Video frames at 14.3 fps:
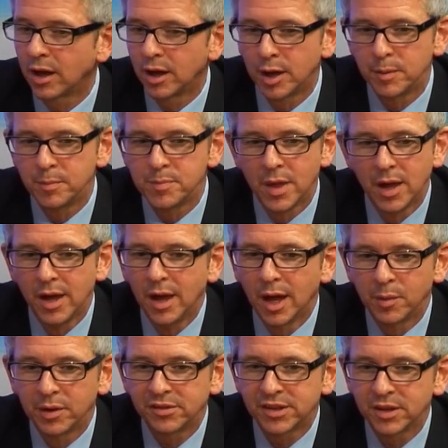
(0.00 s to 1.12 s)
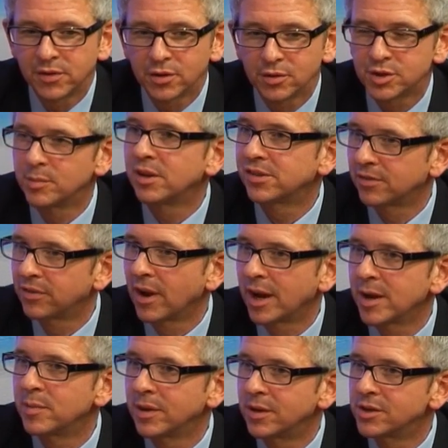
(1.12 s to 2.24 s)
I mean, it's difficult to miss a
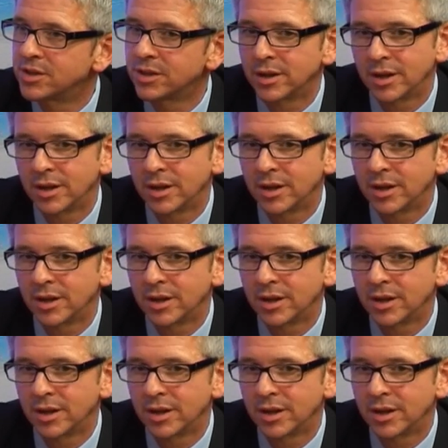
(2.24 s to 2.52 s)
flight because,